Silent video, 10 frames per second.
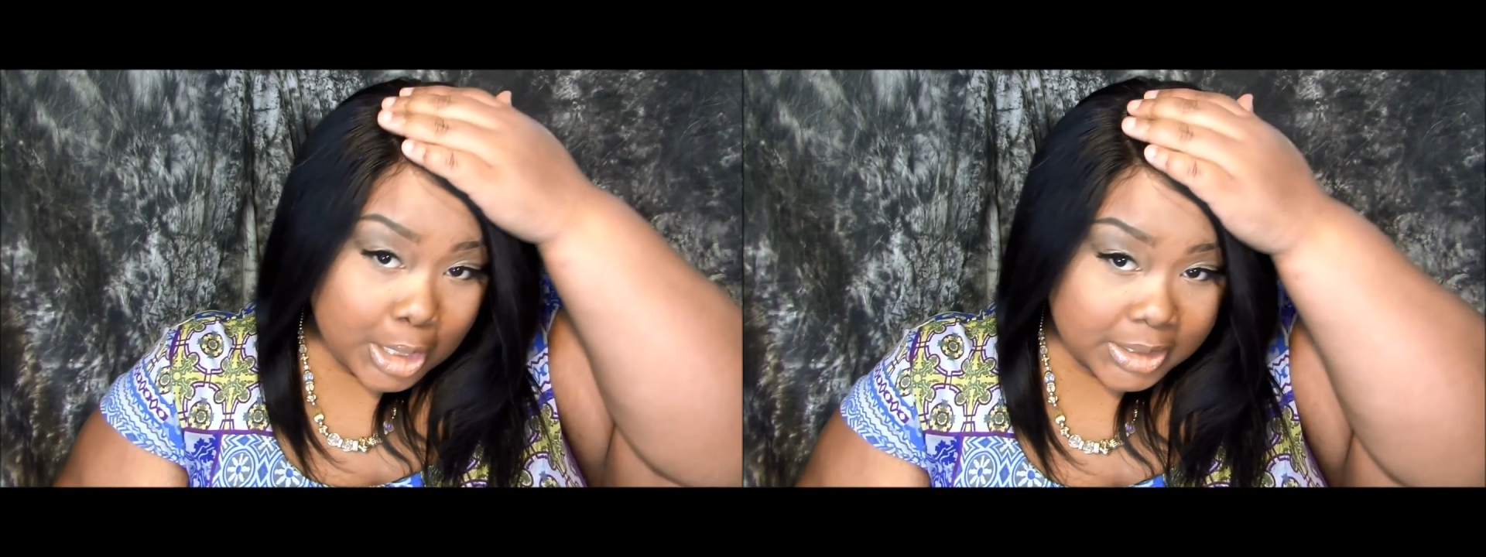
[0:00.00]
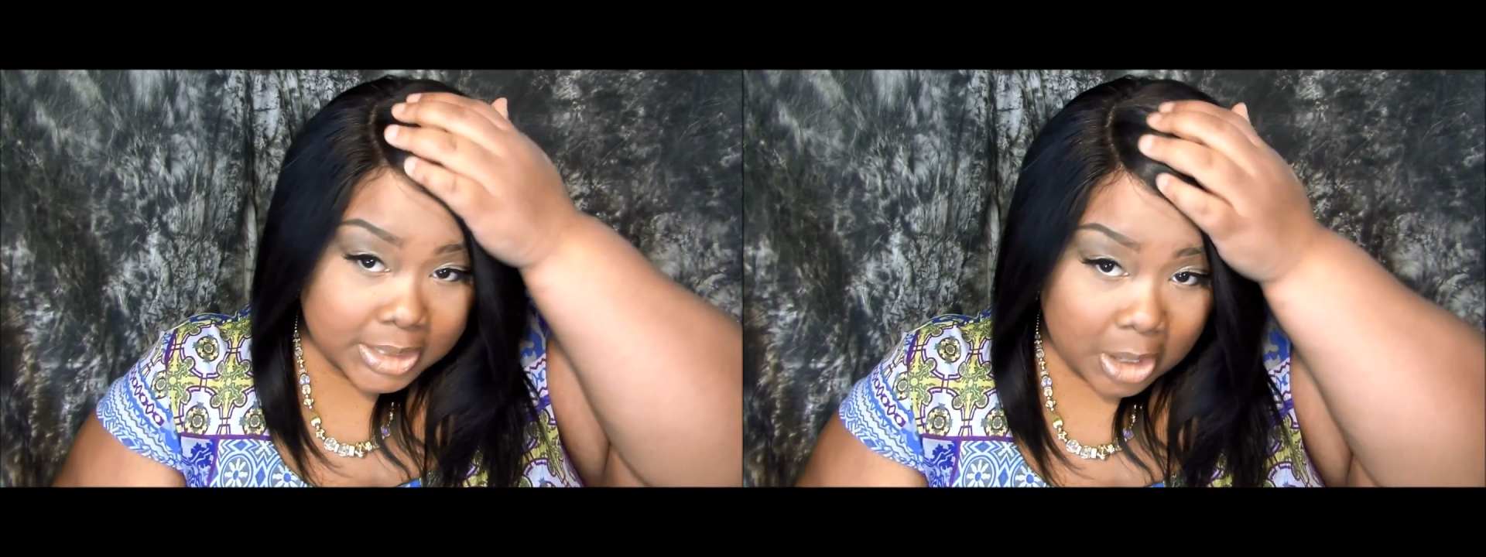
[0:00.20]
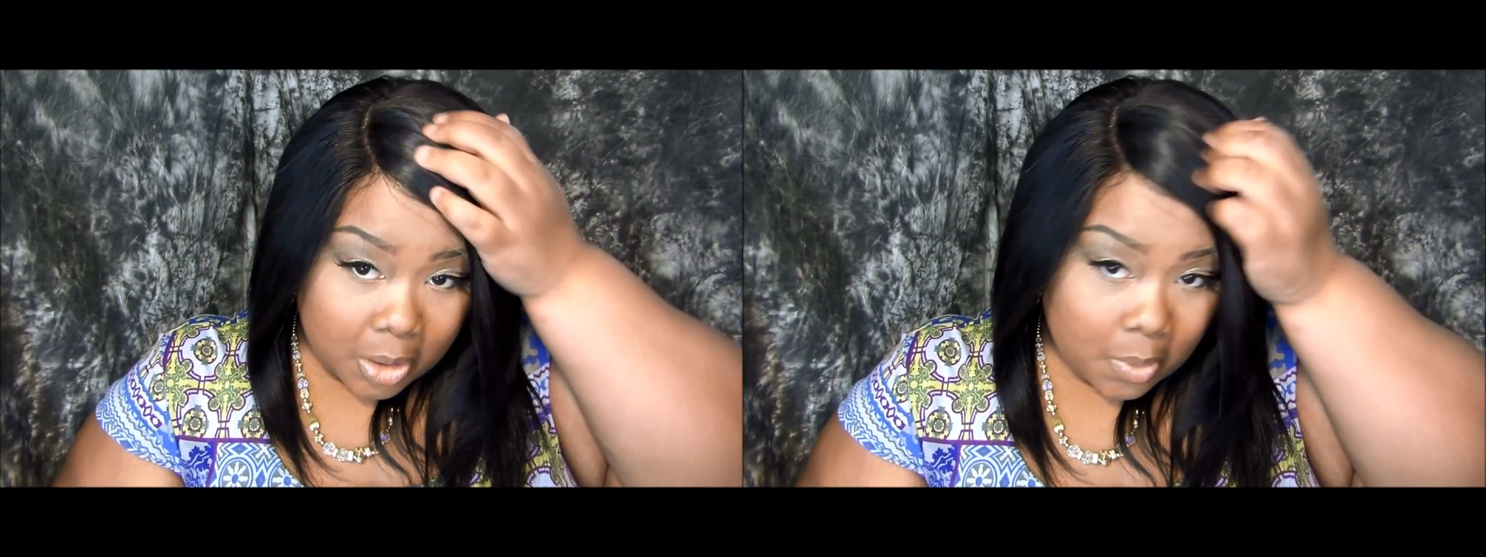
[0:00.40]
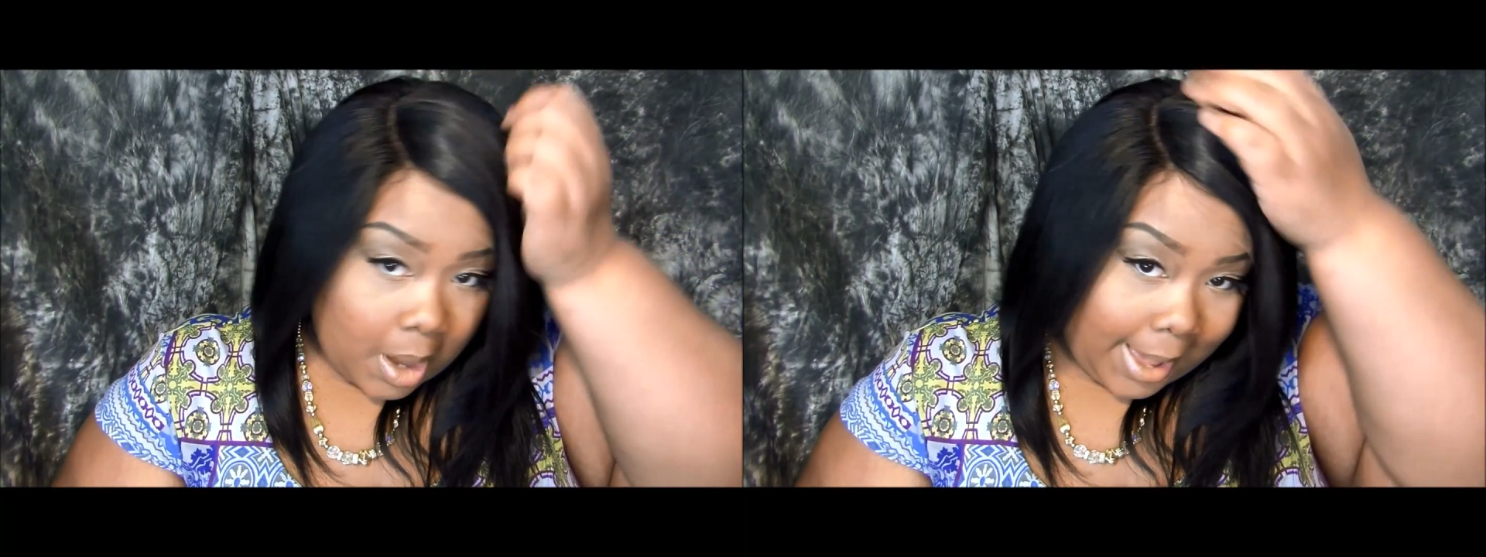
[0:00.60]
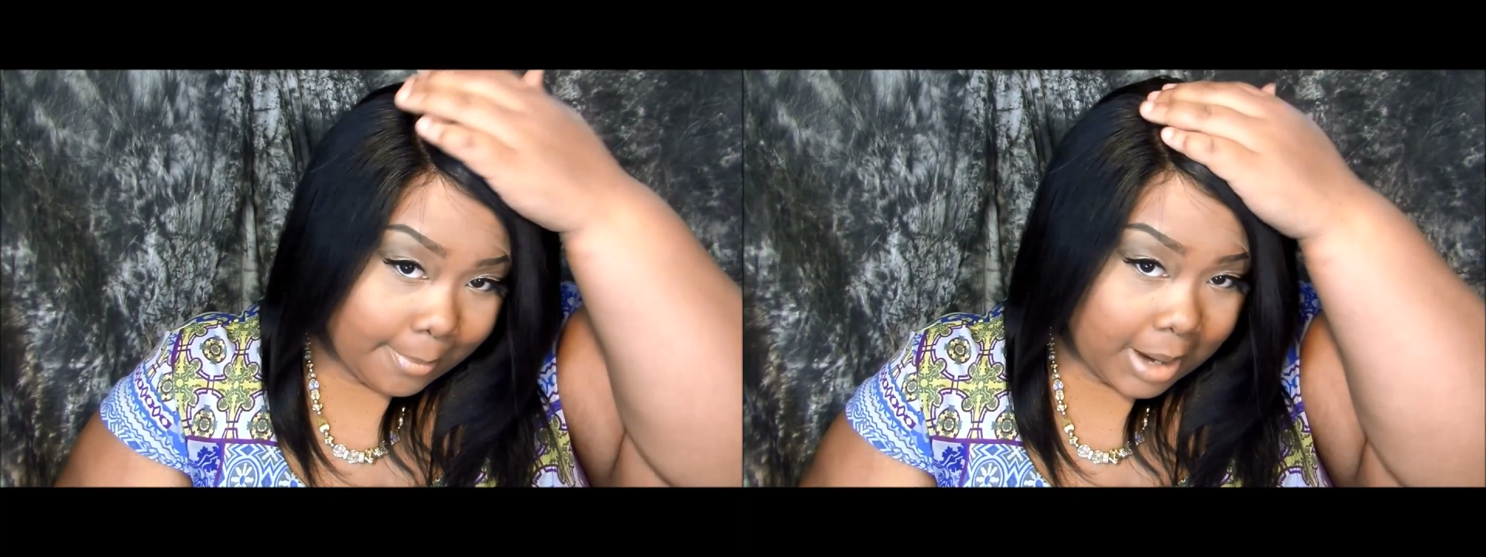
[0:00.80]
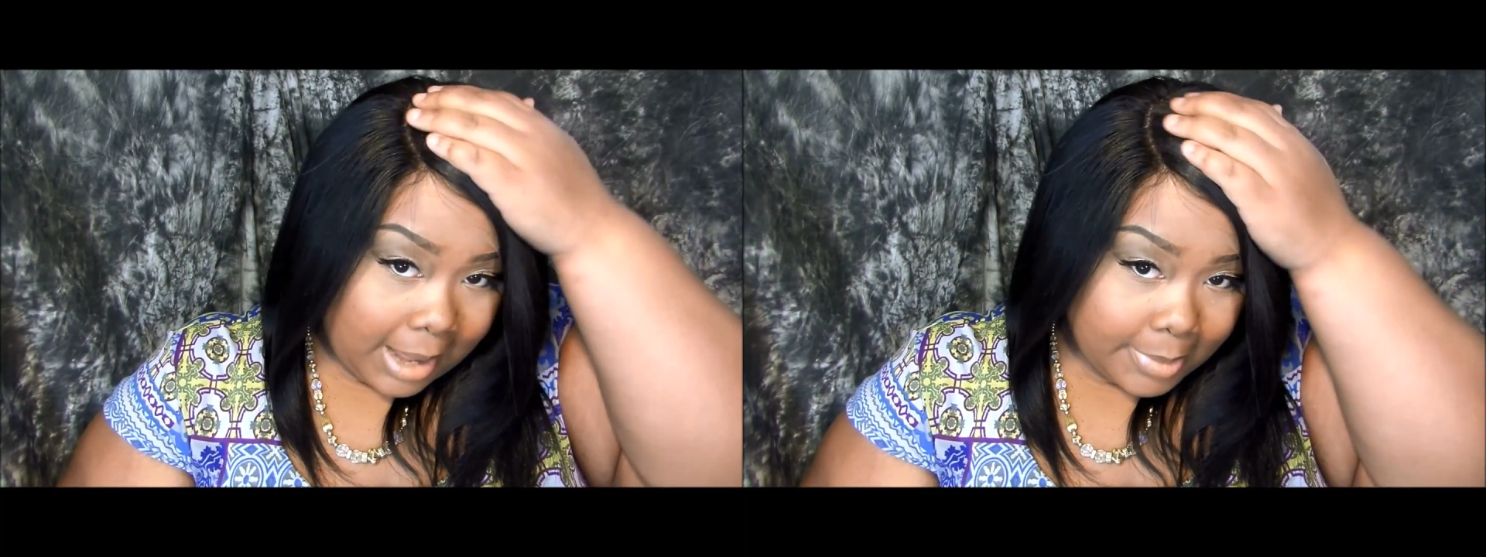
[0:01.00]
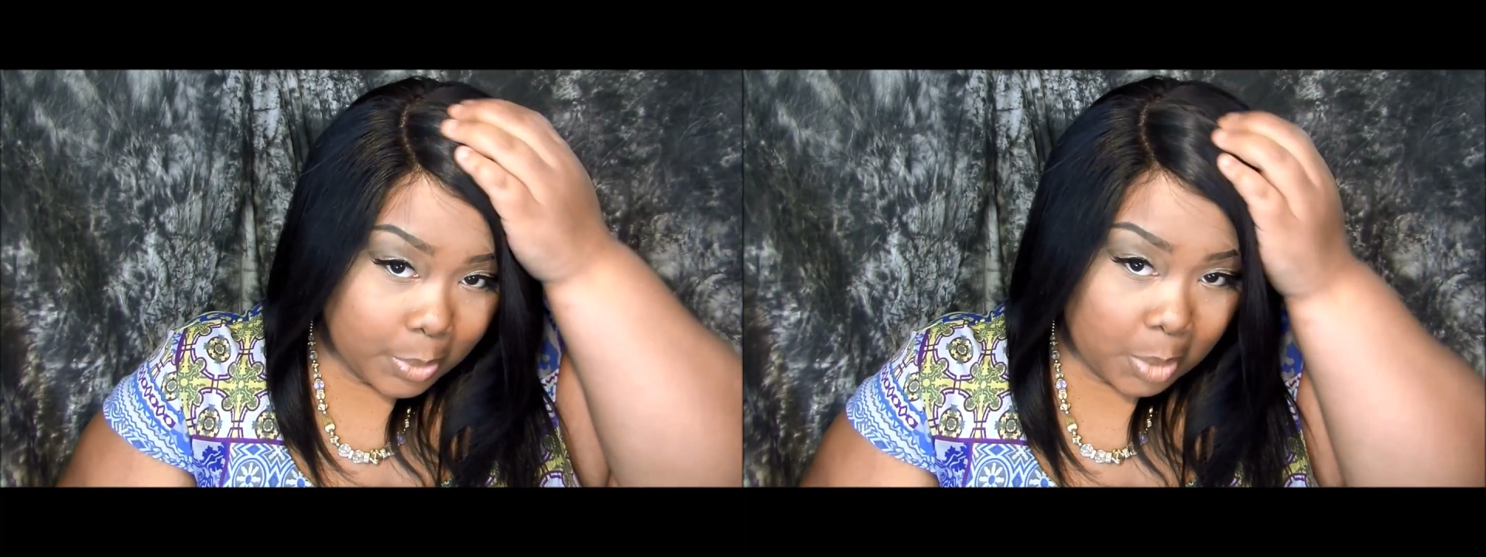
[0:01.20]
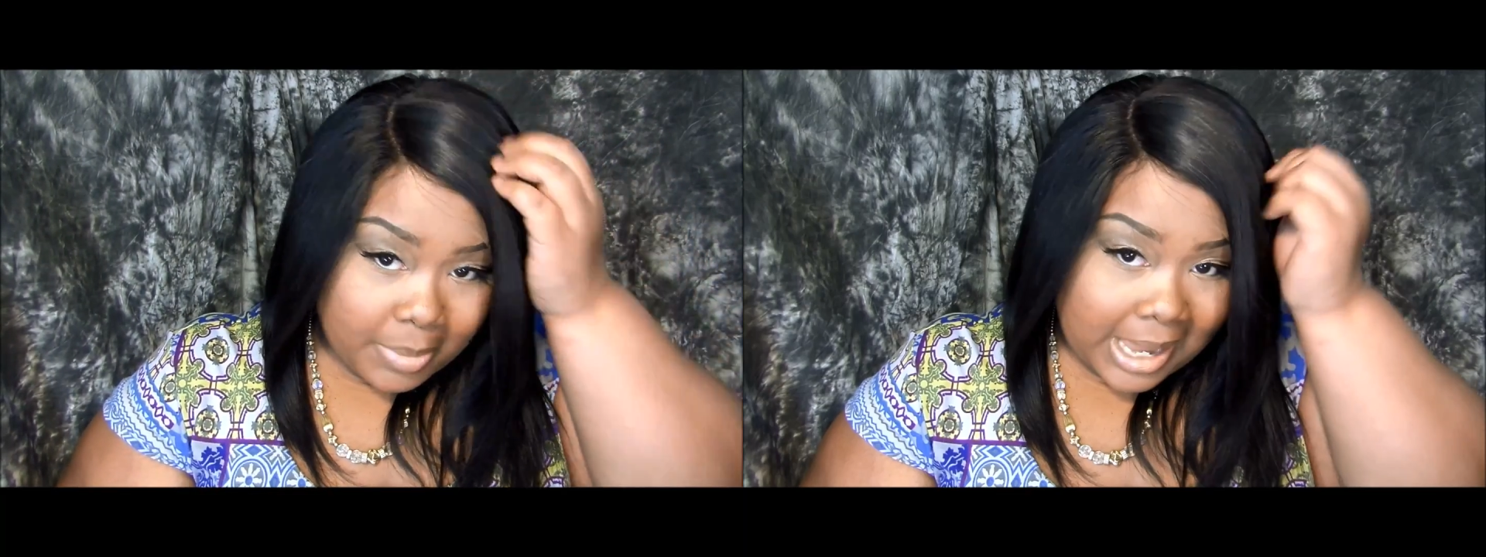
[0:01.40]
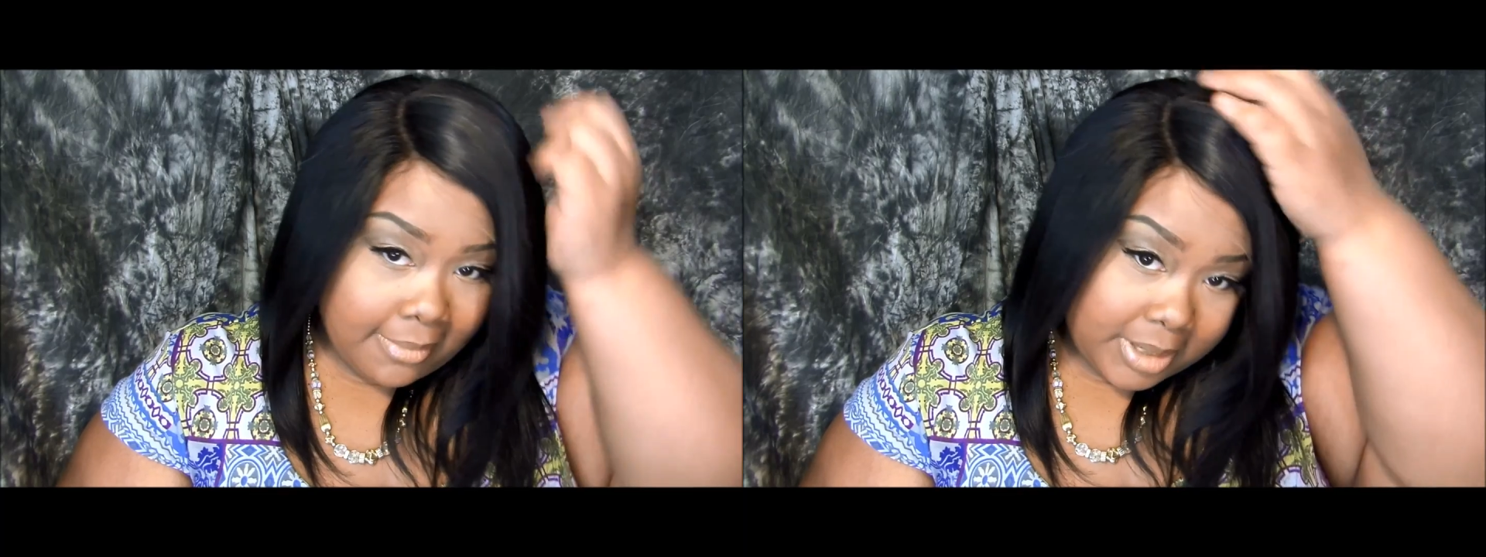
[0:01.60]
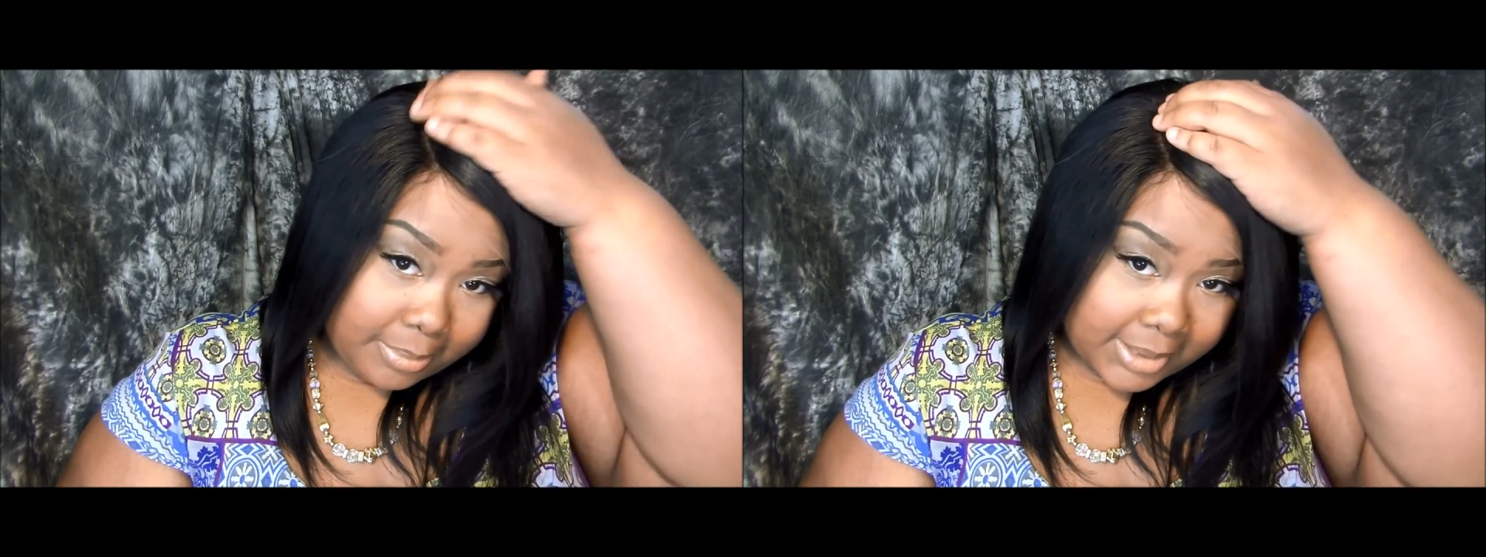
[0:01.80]
So I probably won't be
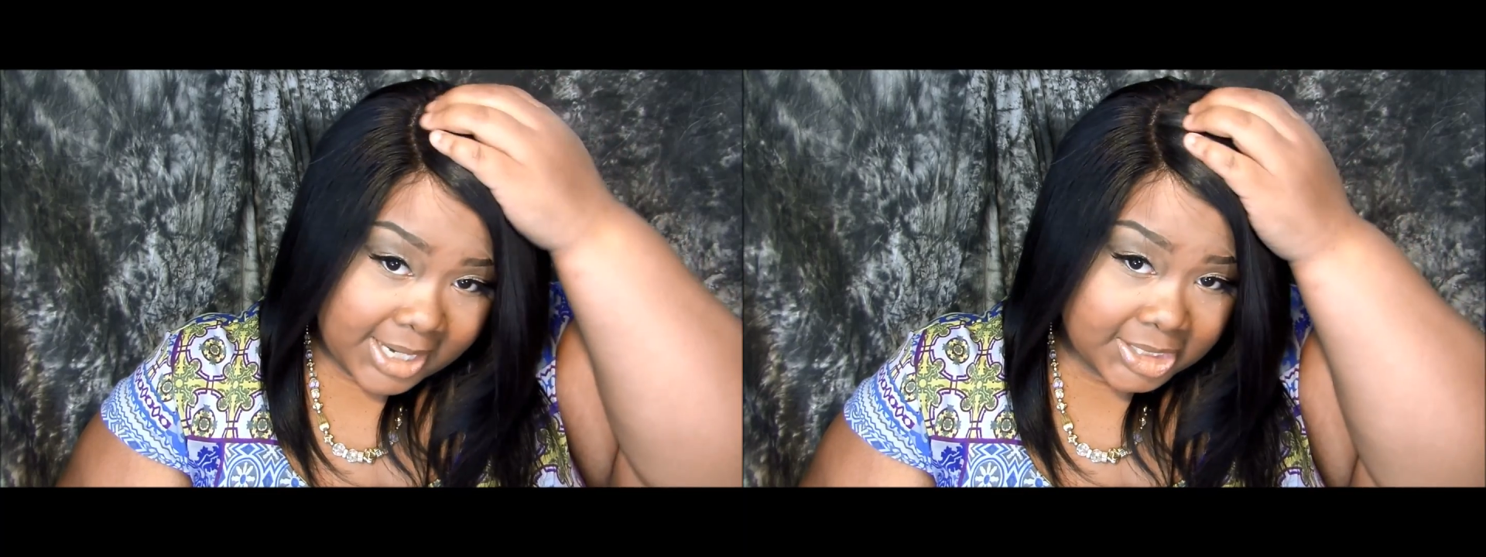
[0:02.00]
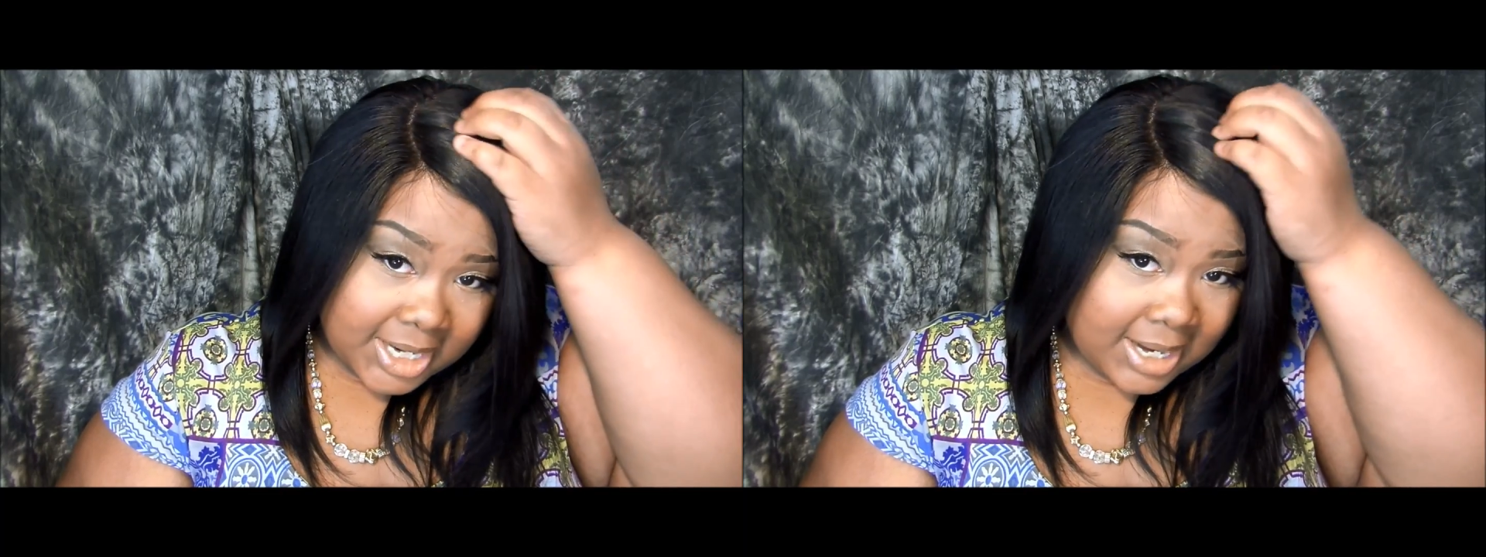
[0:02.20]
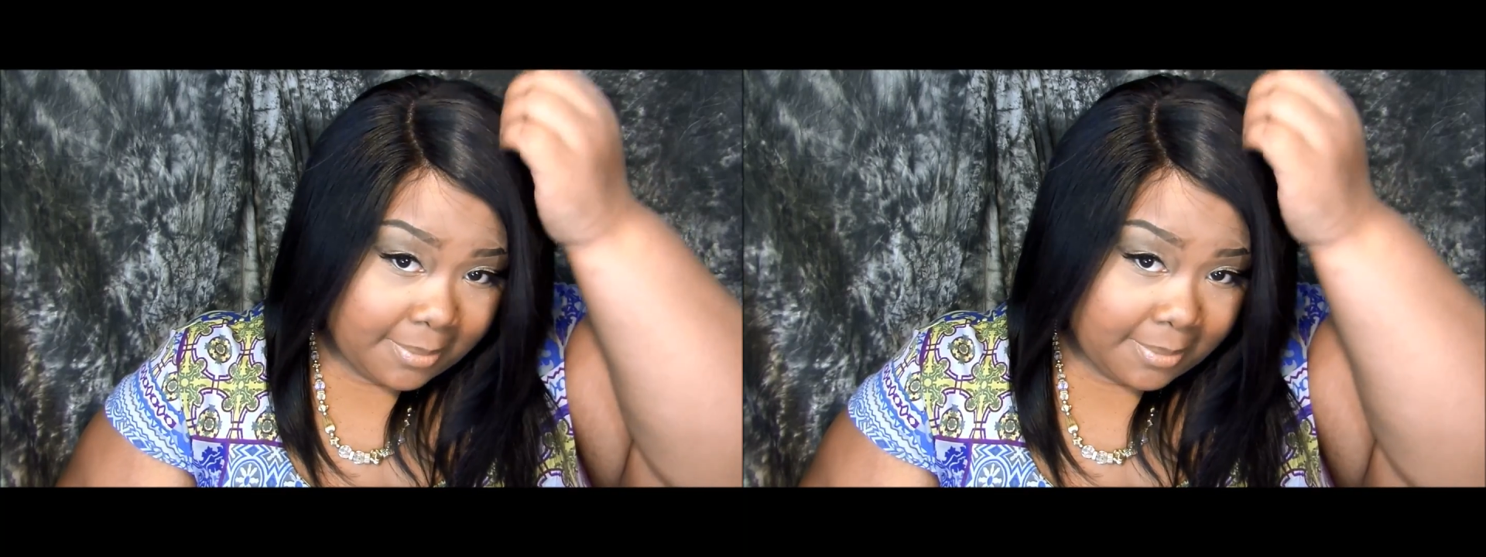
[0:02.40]
able to bleach it,